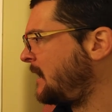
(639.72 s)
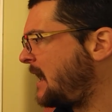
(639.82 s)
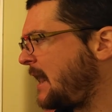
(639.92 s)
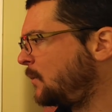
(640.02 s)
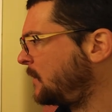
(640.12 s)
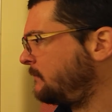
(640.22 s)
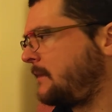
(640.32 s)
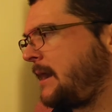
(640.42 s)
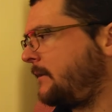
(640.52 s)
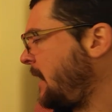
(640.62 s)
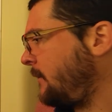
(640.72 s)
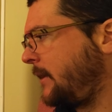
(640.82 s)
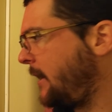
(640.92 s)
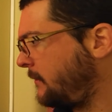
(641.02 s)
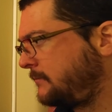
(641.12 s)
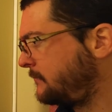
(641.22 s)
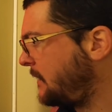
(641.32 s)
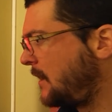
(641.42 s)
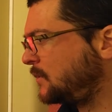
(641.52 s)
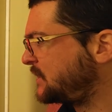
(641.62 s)
I wouldn't, I, I don't care.
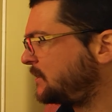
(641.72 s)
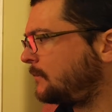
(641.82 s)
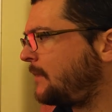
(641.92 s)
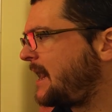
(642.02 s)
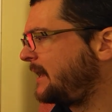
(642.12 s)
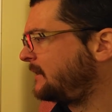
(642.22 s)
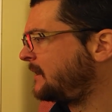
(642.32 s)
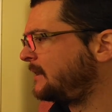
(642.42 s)
I would still buy it.